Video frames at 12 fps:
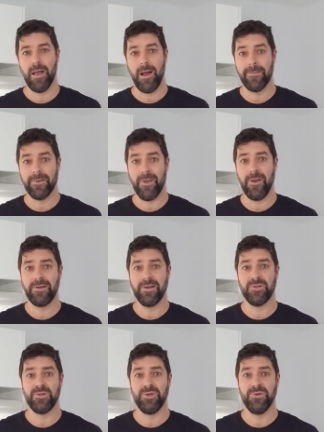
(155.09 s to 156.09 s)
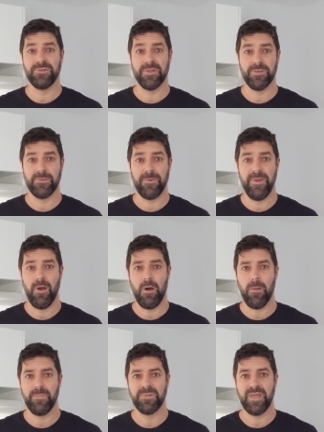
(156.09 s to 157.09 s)
I'm going to introduce the 3
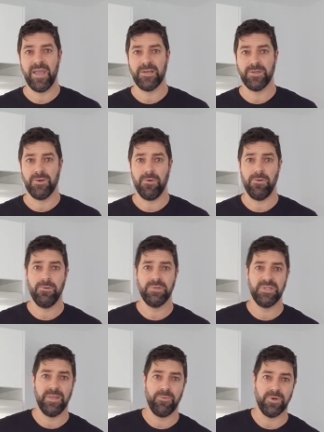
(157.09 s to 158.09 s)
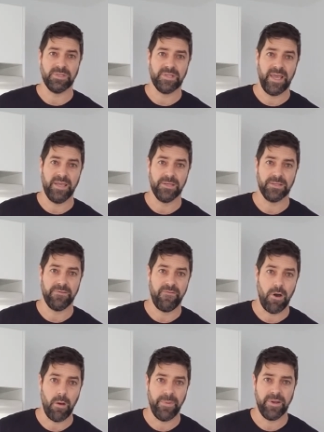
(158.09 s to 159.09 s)
hops at 2 separate stages of
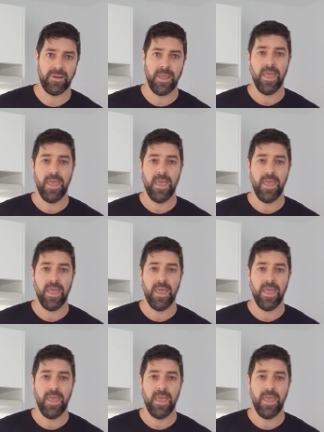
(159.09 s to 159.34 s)
hopping,